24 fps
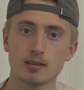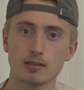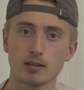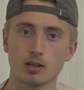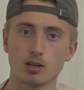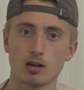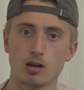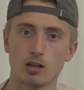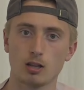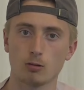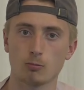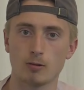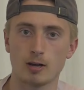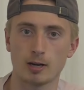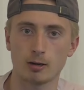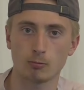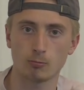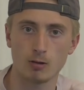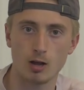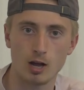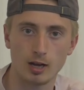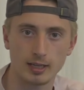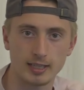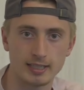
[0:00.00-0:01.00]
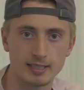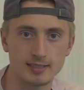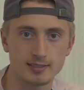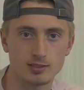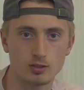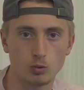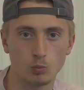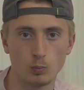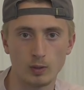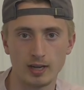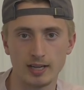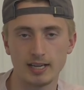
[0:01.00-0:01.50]
the Colorado Rockies to
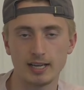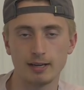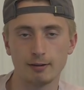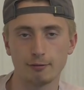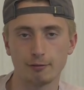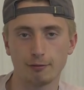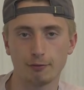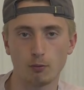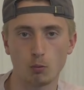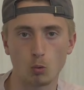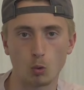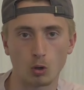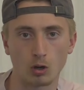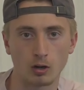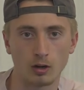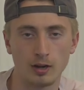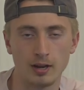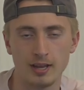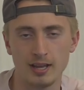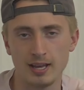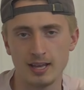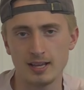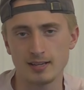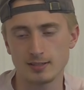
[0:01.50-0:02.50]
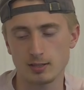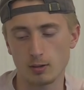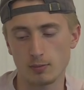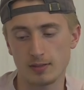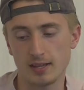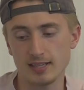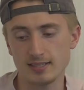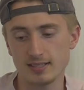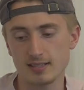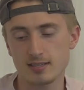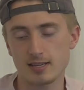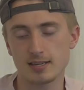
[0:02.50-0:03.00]
win in 4. So
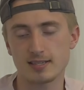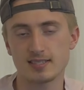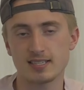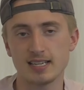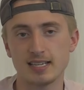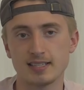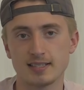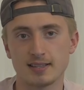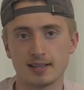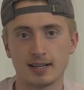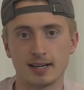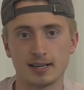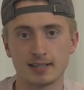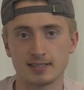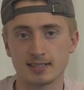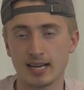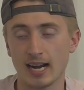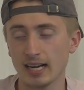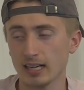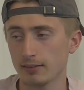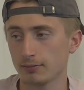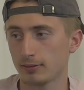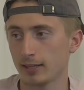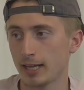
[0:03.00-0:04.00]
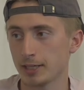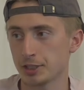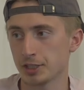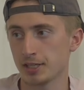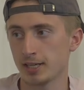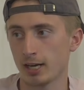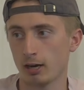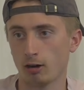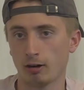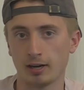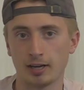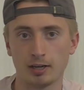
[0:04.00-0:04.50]
this is a season that is kind of
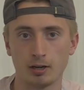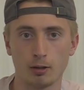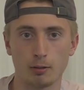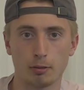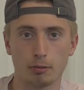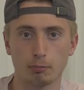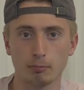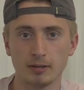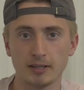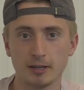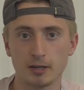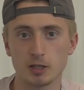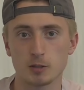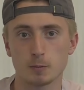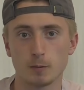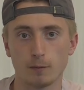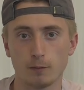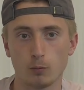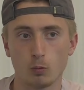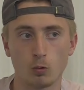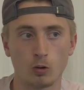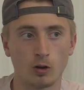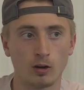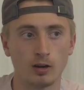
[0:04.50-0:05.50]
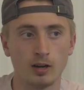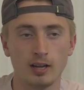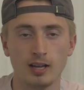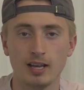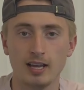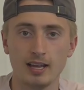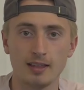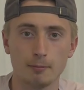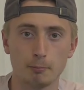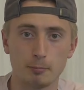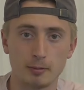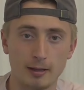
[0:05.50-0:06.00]
legendary. 3 years before,
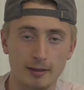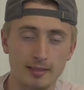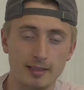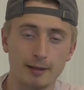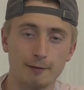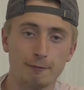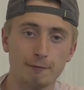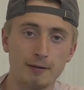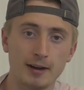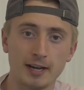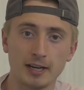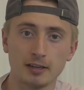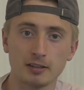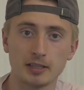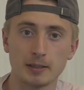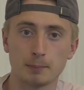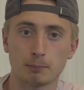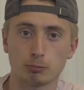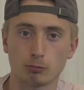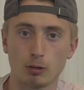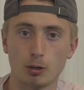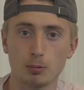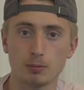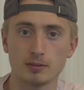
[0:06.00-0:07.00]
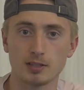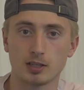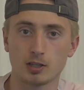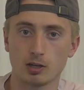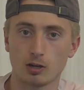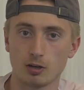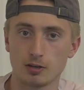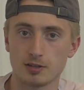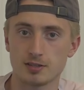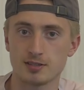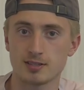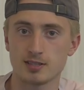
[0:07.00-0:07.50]
they finally broke the
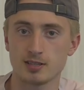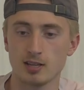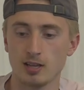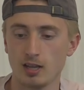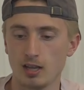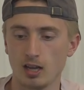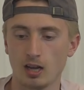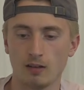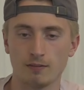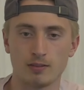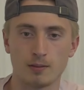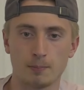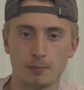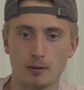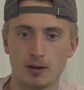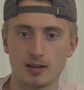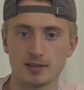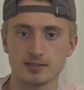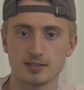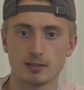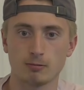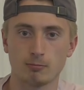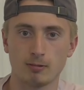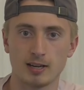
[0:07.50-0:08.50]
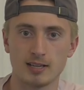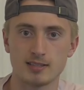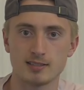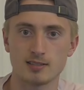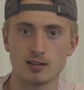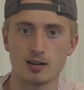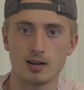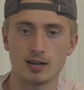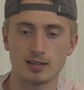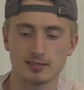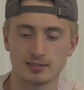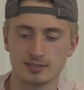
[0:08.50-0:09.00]
curse of the Boston Red
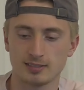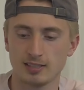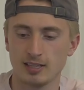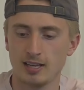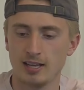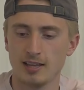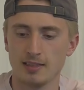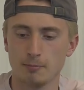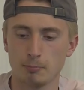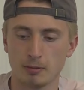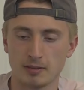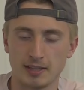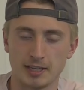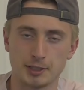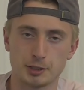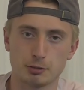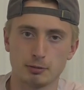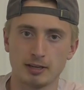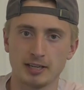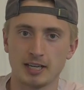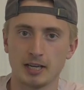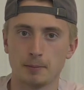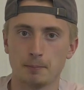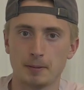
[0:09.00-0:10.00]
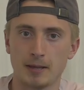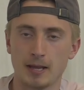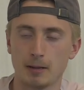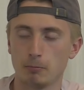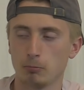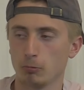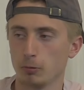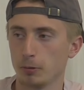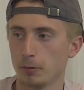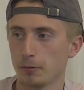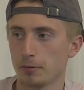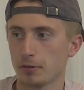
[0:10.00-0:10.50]
Sox when they traded Babe
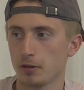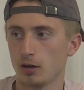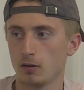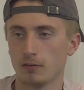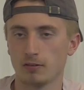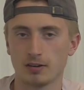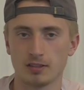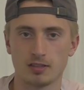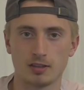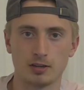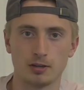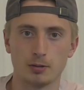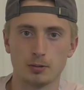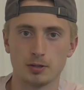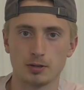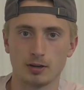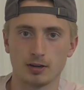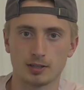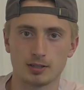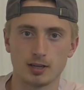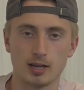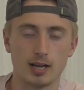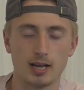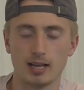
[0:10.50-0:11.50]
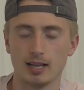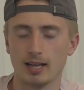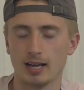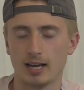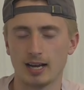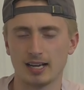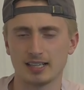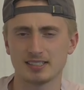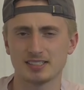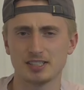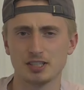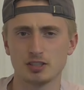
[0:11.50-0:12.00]
Ruth over to the New York
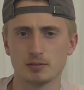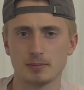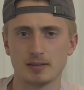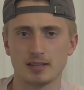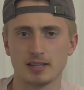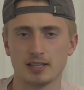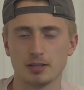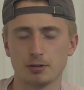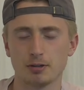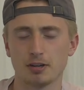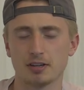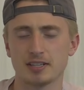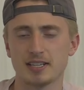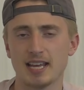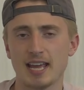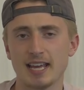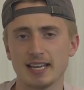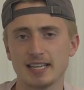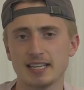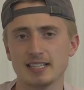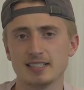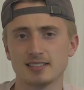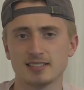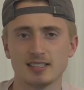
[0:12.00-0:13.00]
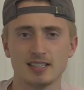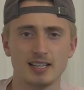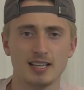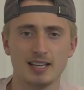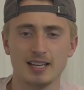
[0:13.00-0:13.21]
Yankees.